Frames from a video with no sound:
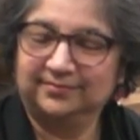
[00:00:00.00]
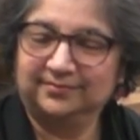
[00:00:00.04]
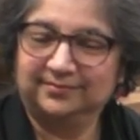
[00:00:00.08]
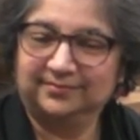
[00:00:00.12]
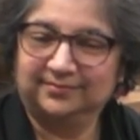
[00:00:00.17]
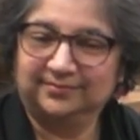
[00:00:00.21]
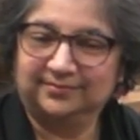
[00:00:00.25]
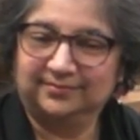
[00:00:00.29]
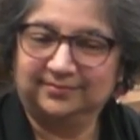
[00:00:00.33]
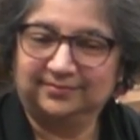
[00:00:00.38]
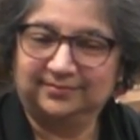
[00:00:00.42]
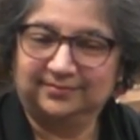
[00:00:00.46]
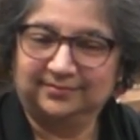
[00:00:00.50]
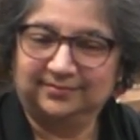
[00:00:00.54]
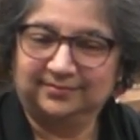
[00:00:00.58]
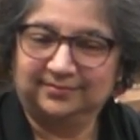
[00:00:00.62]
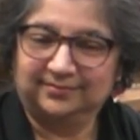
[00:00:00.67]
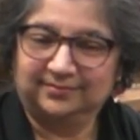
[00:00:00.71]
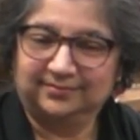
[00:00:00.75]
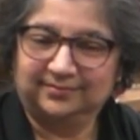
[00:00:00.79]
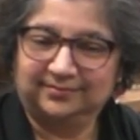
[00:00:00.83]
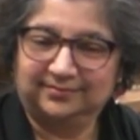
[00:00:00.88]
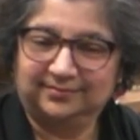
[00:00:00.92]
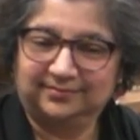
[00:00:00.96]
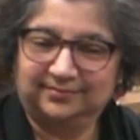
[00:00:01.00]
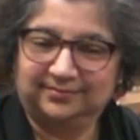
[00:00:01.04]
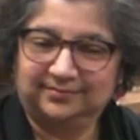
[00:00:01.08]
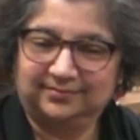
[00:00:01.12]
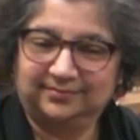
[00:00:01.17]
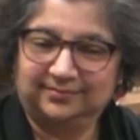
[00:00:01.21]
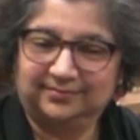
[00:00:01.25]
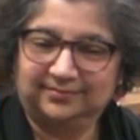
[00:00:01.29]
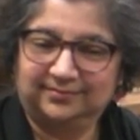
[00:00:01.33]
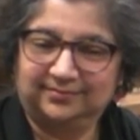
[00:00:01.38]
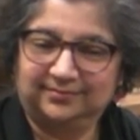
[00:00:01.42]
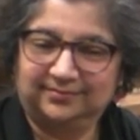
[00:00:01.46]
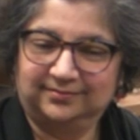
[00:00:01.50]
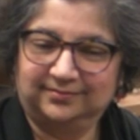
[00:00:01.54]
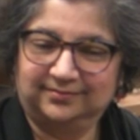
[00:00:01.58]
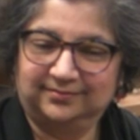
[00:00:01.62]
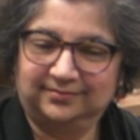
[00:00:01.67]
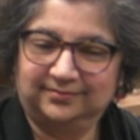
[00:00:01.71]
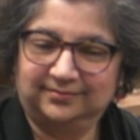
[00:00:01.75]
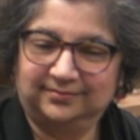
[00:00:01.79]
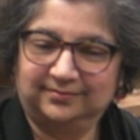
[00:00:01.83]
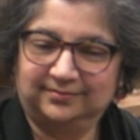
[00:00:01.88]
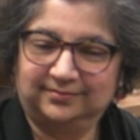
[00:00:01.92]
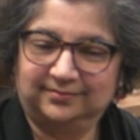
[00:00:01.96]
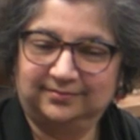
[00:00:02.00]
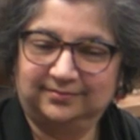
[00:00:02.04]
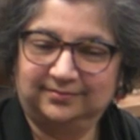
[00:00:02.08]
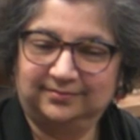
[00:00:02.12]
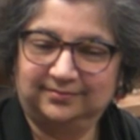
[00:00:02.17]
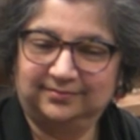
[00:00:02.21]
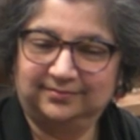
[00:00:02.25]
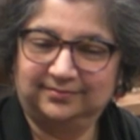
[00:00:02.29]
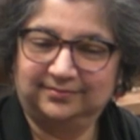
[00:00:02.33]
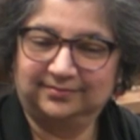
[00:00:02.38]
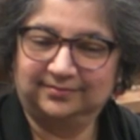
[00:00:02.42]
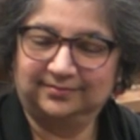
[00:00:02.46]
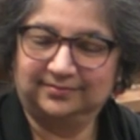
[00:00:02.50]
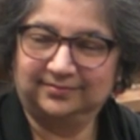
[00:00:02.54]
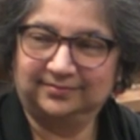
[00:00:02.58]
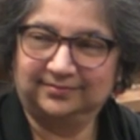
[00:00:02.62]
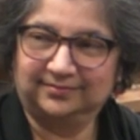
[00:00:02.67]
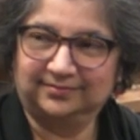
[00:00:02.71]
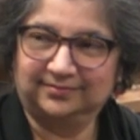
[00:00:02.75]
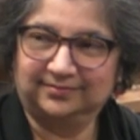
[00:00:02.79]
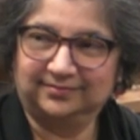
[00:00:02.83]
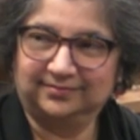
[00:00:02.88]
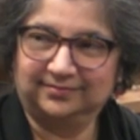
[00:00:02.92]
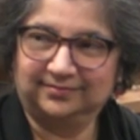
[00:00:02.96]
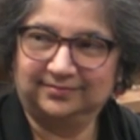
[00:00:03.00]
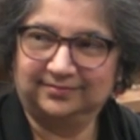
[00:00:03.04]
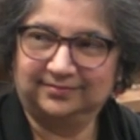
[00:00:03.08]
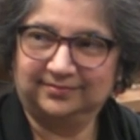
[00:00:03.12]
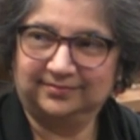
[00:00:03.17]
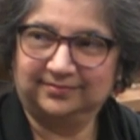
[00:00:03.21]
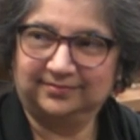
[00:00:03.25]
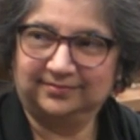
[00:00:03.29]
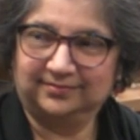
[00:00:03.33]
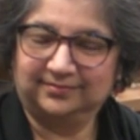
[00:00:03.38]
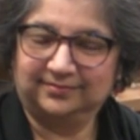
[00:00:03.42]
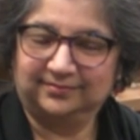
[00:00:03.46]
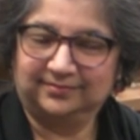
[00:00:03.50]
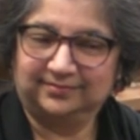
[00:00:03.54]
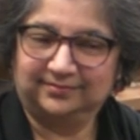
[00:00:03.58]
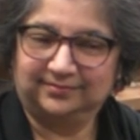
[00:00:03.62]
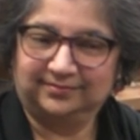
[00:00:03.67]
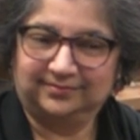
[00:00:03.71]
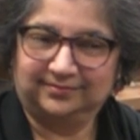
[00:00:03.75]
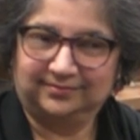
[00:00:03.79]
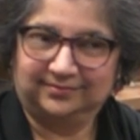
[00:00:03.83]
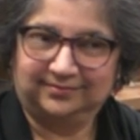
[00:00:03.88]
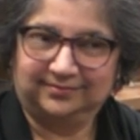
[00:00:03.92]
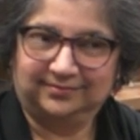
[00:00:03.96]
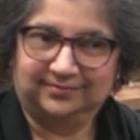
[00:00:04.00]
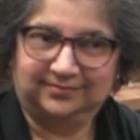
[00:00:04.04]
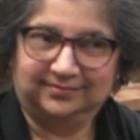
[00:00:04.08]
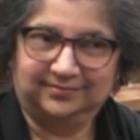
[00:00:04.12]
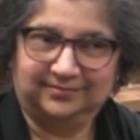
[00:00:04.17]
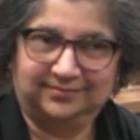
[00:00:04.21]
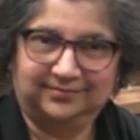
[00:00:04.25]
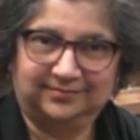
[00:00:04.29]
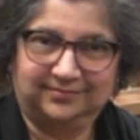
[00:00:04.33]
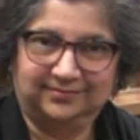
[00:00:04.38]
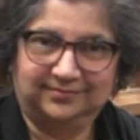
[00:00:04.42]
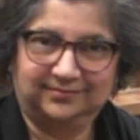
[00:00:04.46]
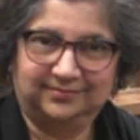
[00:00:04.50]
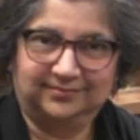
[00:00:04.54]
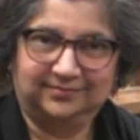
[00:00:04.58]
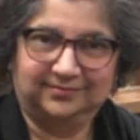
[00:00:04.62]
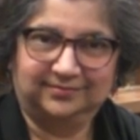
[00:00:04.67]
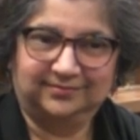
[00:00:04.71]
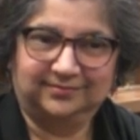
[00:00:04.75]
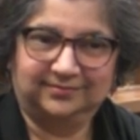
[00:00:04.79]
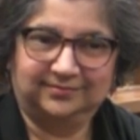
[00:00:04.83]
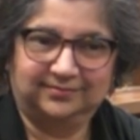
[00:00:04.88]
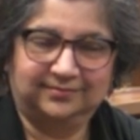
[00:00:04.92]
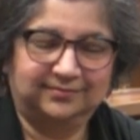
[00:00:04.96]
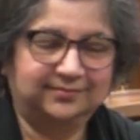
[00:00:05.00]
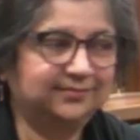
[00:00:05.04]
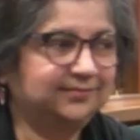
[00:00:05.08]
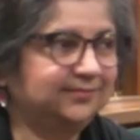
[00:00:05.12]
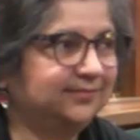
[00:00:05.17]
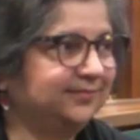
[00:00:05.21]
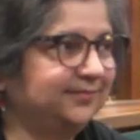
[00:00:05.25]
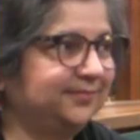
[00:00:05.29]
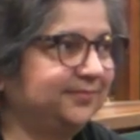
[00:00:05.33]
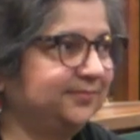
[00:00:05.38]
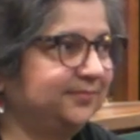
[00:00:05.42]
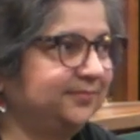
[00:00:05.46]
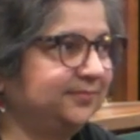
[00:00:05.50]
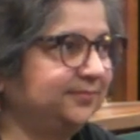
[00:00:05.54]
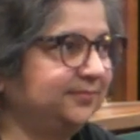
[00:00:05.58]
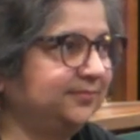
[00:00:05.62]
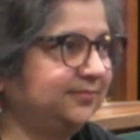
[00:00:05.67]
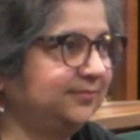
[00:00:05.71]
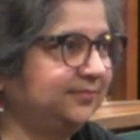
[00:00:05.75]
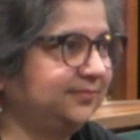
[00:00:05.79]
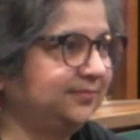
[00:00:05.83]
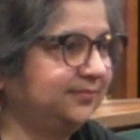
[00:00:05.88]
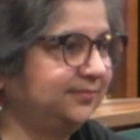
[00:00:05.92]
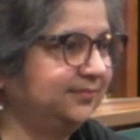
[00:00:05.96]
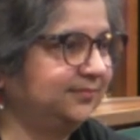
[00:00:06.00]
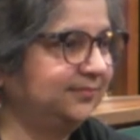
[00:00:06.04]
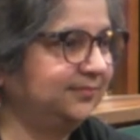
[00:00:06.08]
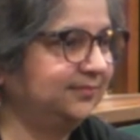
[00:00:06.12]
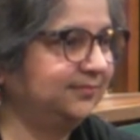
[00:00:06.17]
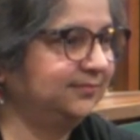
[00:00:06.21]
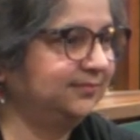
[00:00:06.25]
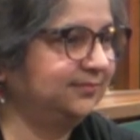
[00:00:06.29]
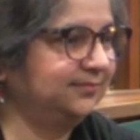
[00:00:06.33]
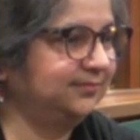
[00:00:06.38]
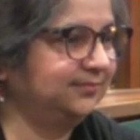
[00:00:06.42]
[no speech]